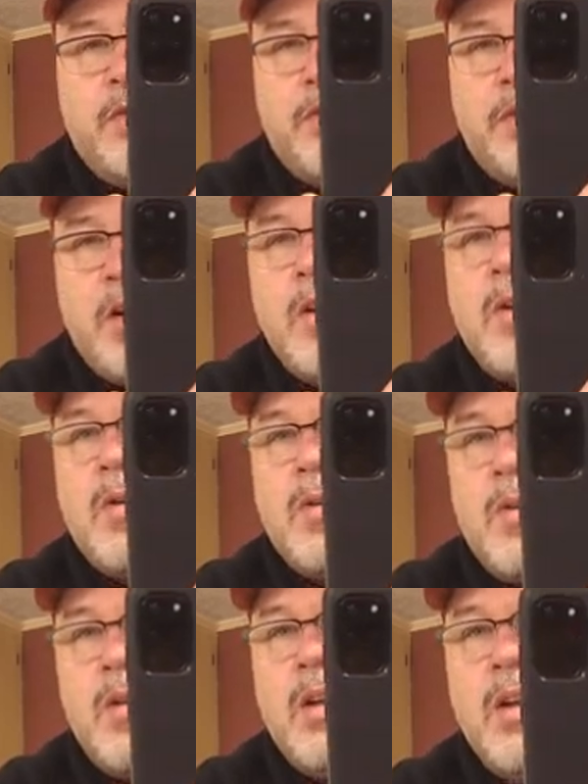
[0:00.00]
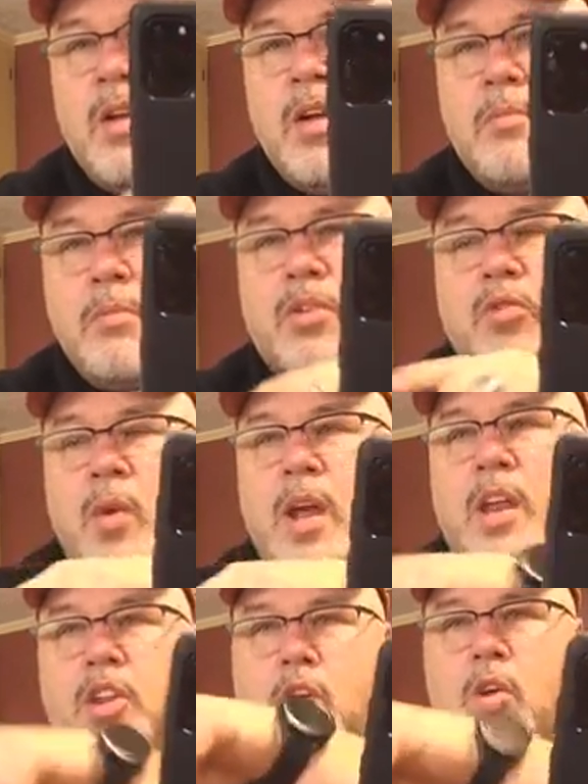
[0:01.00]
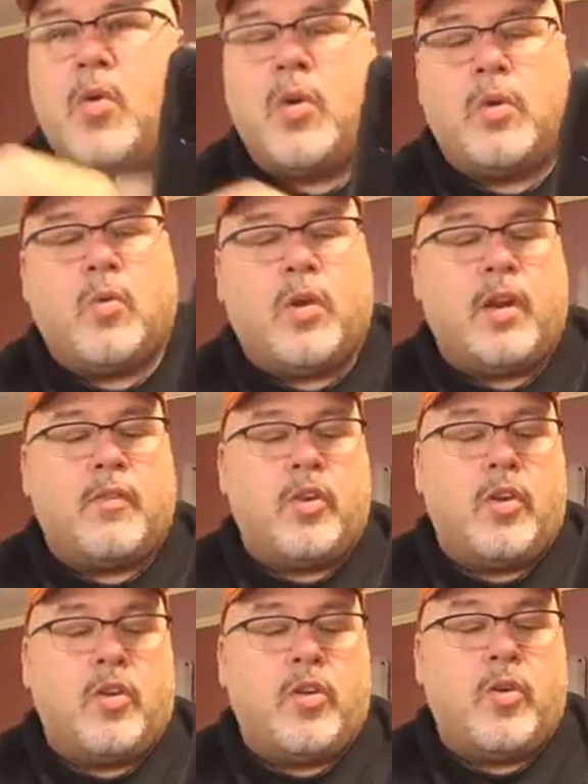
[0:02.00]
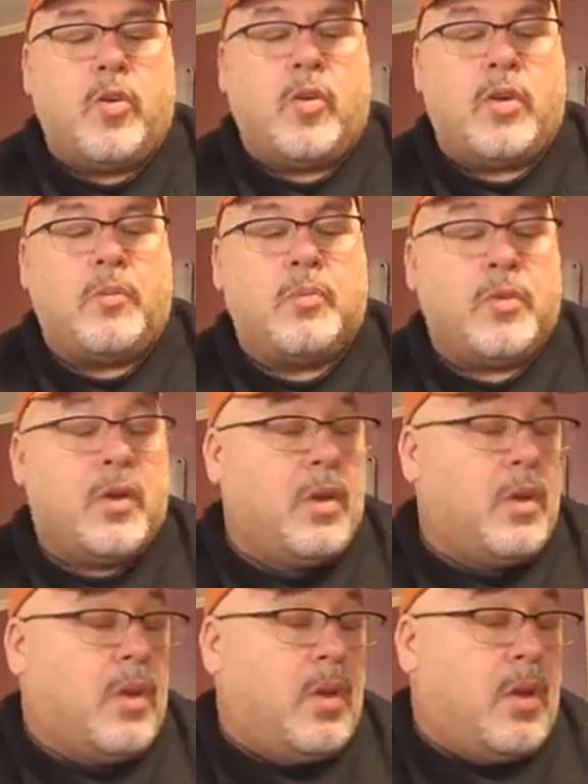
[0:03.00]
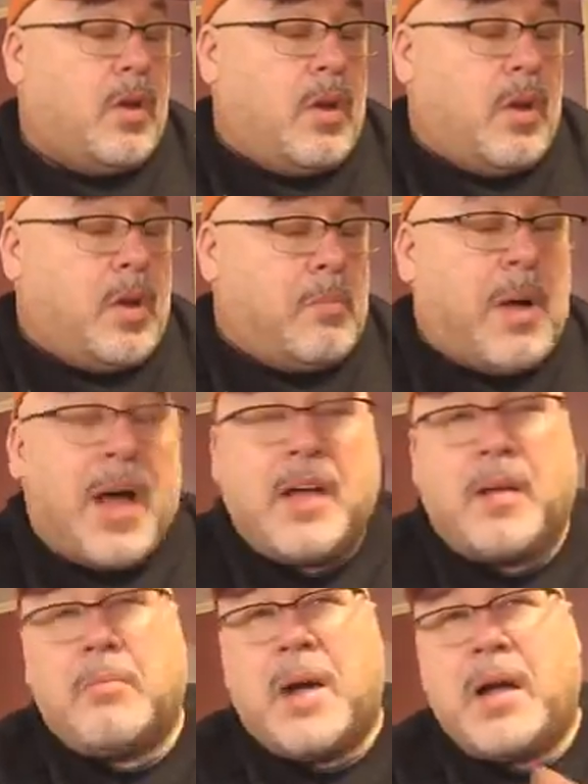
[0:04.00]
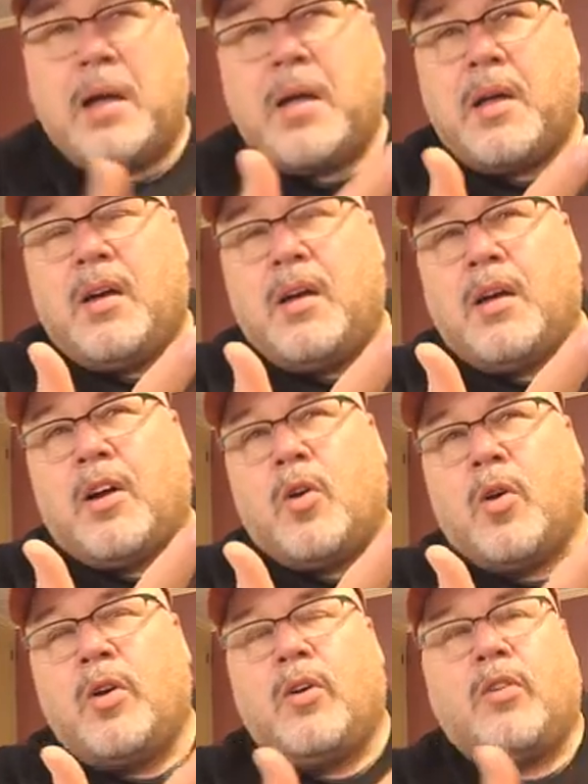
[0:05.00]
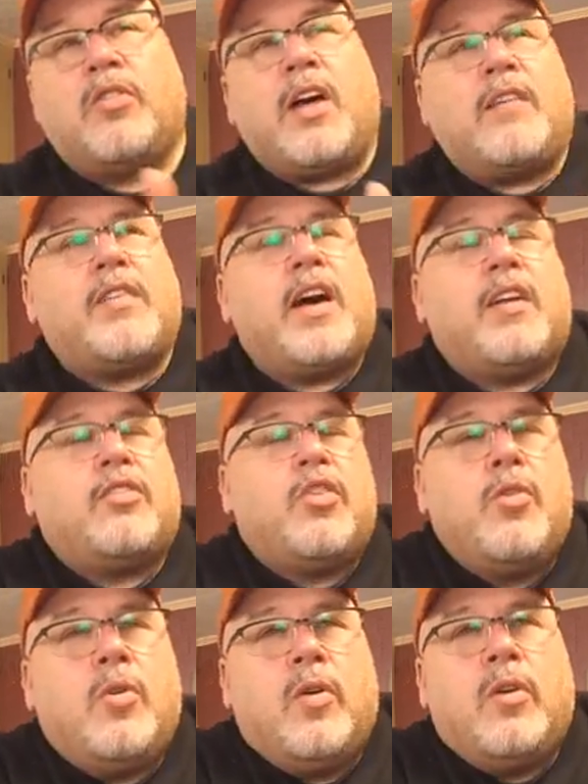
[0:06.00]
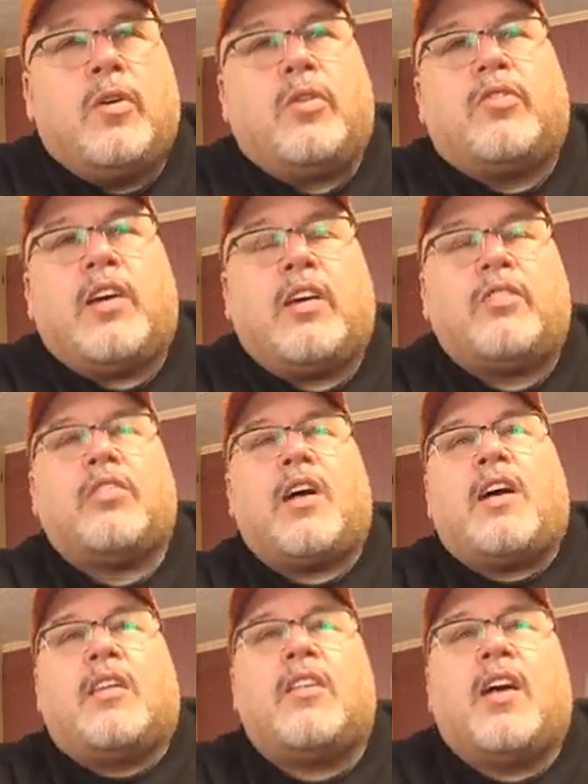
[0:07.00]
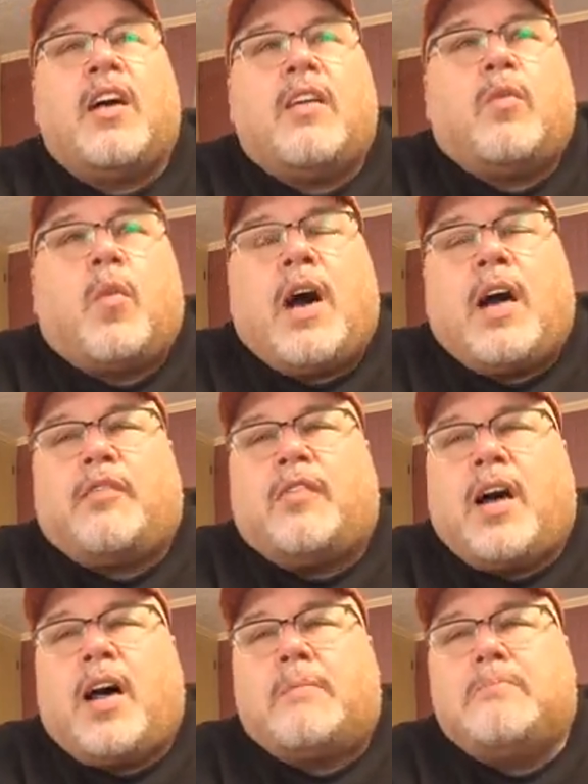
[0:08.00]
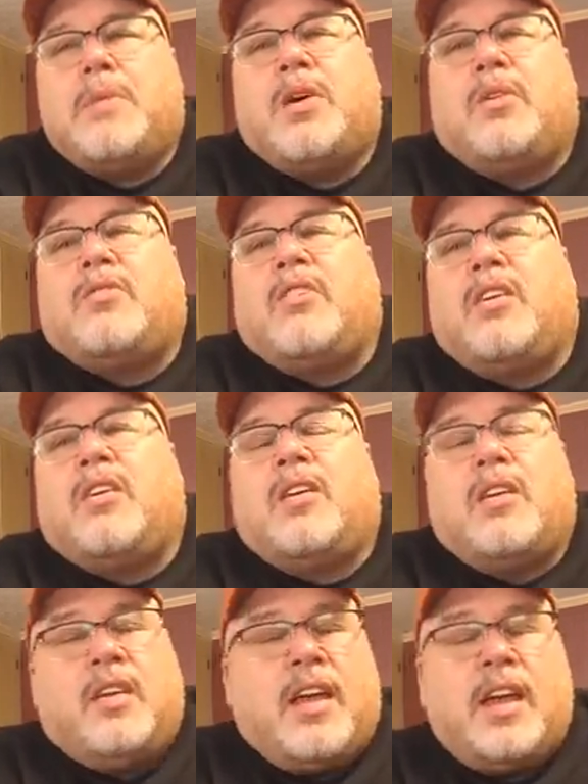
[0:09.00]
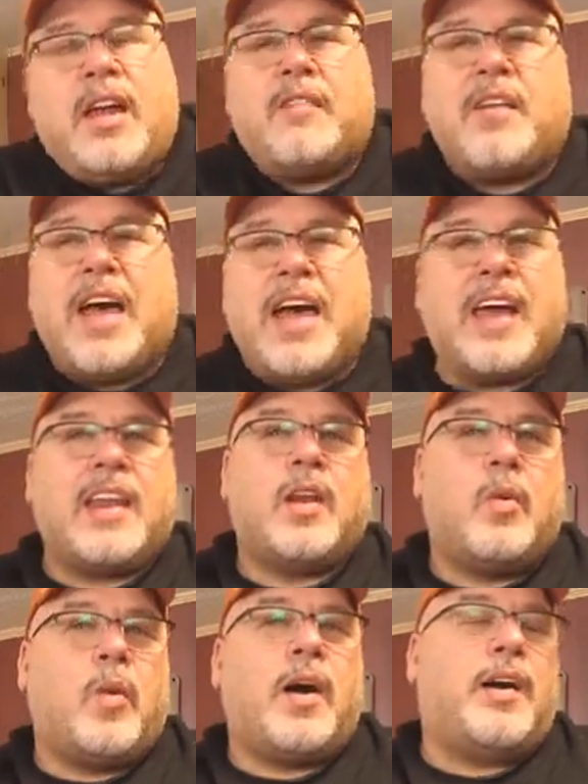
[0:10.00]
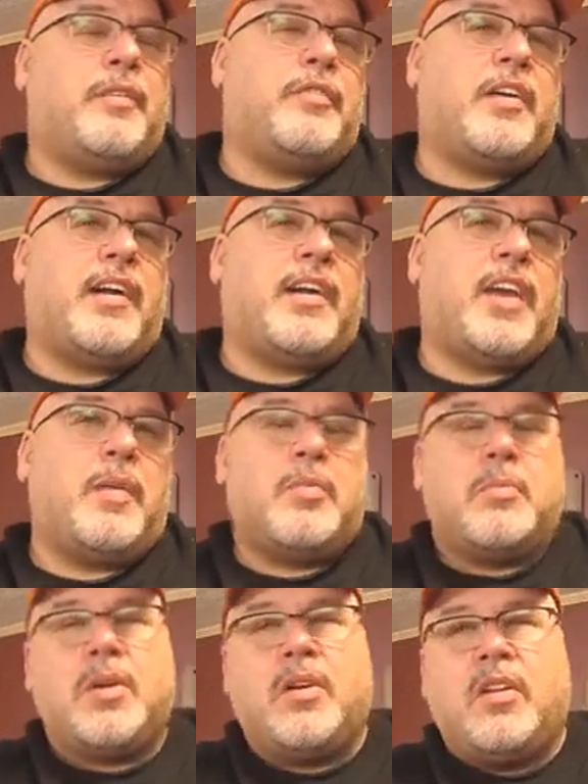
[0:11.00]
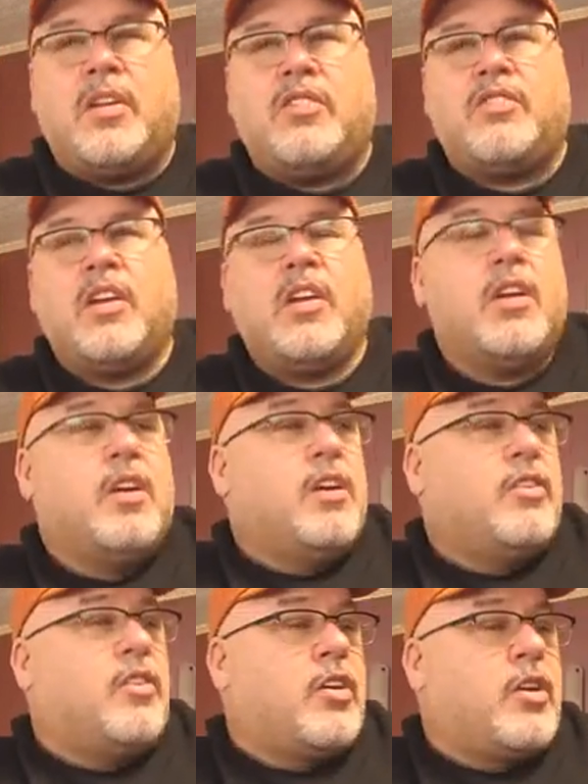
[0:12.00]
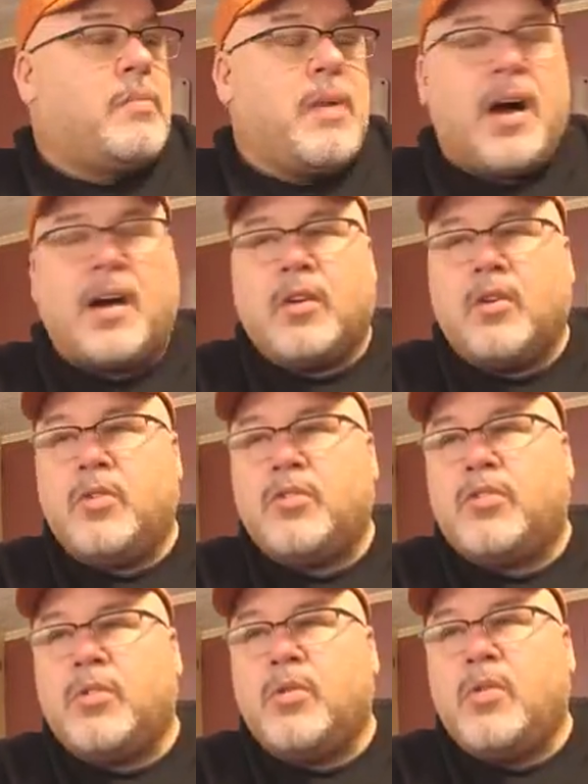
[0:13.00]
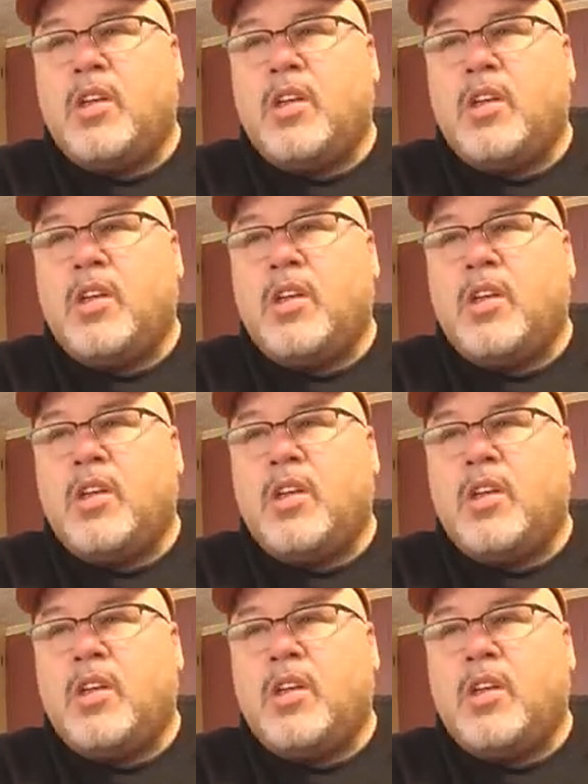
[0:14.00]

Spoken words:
a phone between you and whatever you're doing. My grills, I've got two grills outside that have Wi-Fi built in, and I've added Wi-Fi capabilities to the Kamados through